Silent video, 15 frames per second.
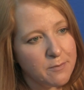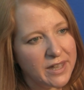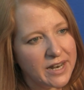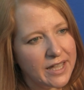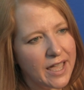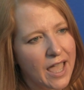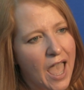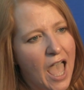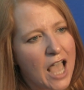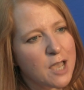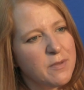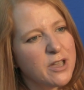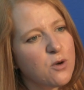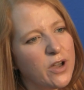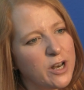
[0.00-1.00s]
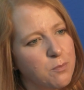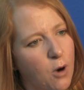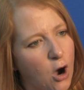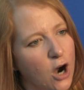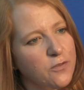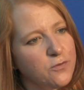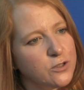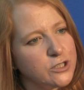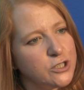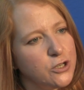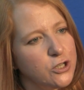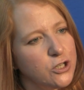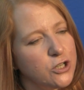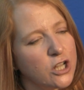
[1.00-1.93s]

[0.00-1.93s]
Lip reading: Committee can be quite a powerful tool,